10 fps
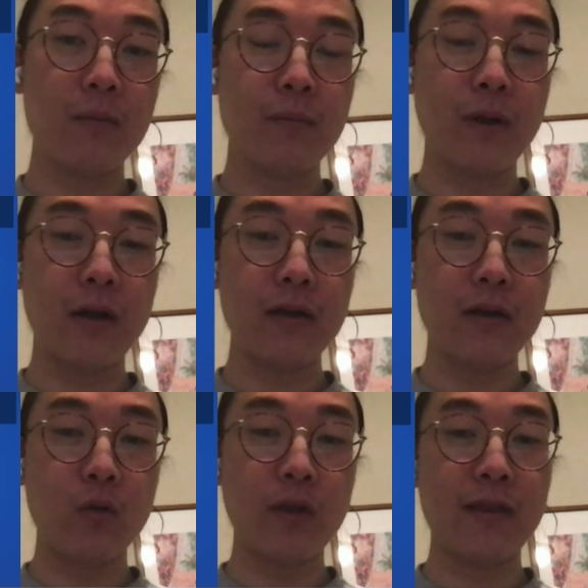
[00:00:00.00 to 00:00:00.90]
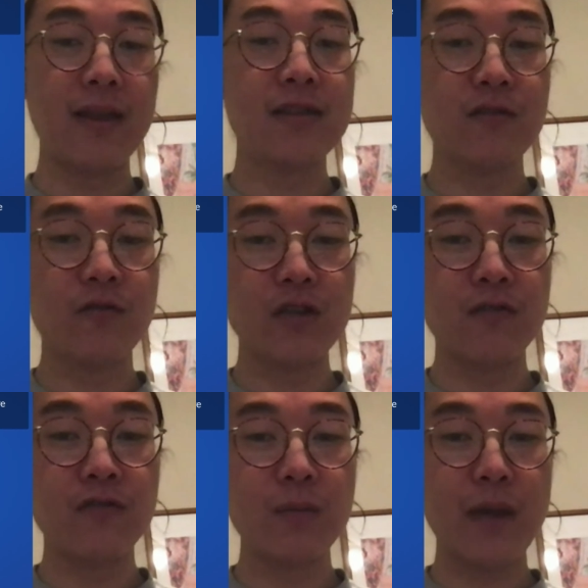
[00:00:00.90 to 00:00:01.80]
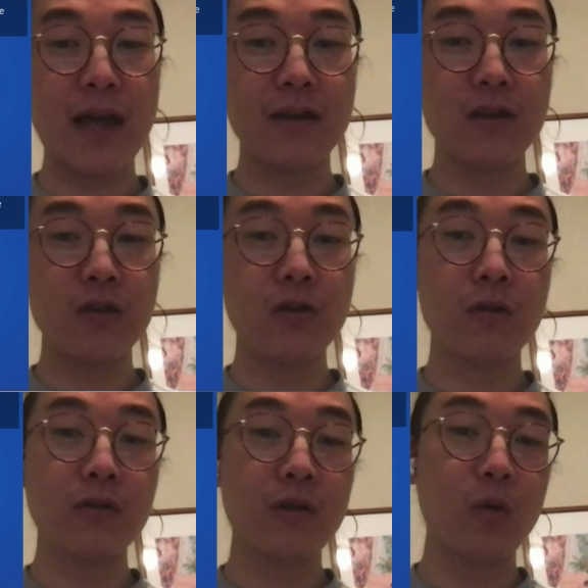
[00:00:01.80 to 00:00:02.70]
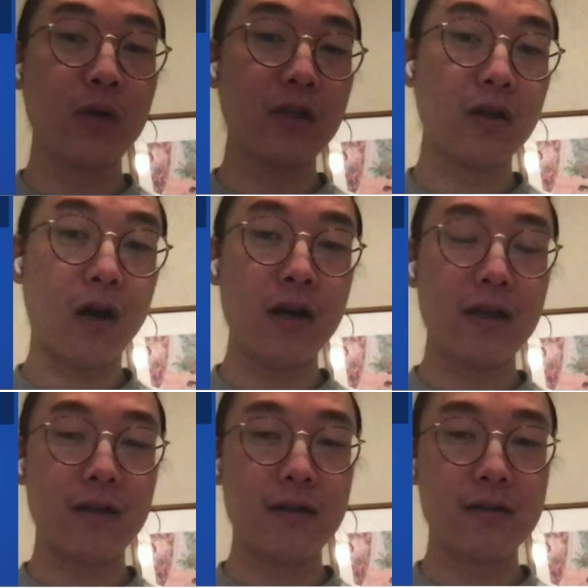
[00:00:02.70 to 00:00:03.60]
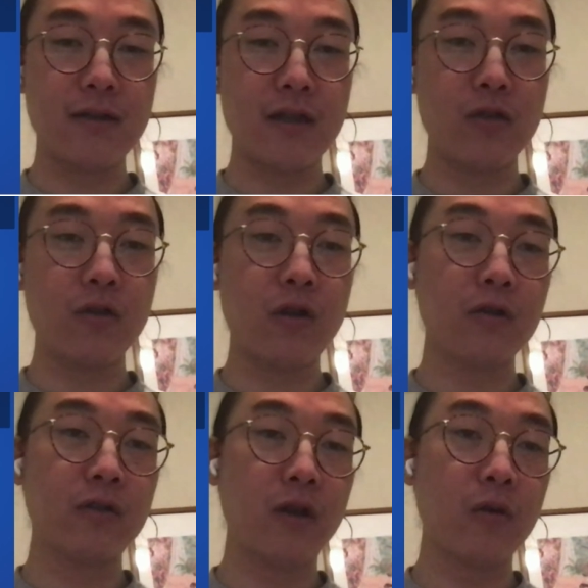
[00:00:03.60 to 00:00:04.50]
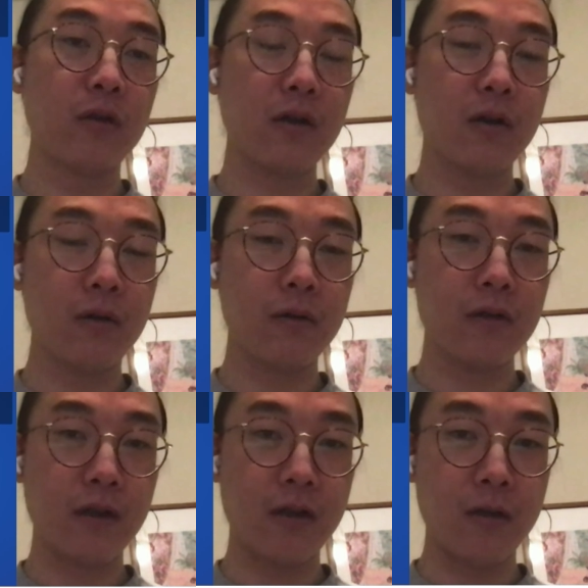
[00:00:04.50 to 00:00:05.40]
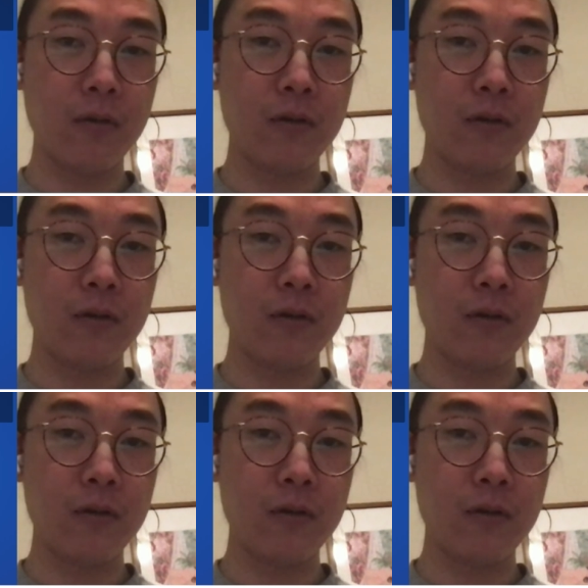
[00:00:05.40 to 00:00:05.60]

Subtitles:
but with insufficient feedback, you don't know what the target is, and you don't know the code